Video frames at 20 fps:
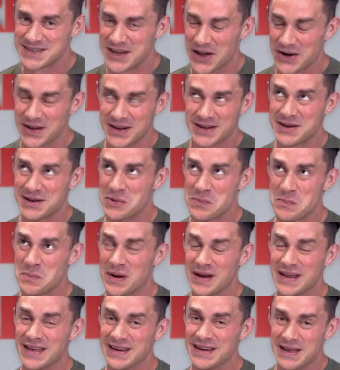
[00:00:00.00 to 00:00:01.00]
going to
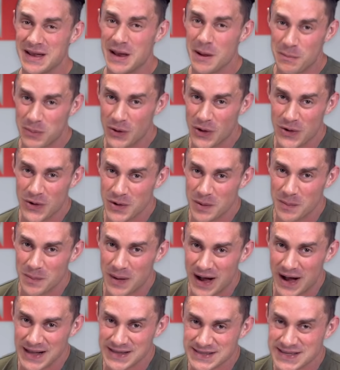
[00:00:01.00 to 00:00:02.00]
completely blow your
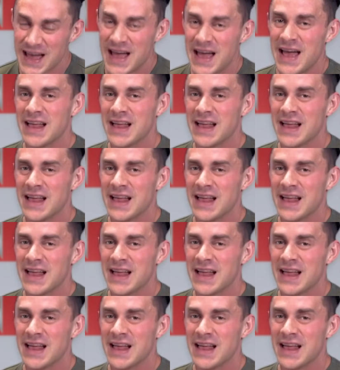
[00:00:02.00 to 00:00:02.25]
minds.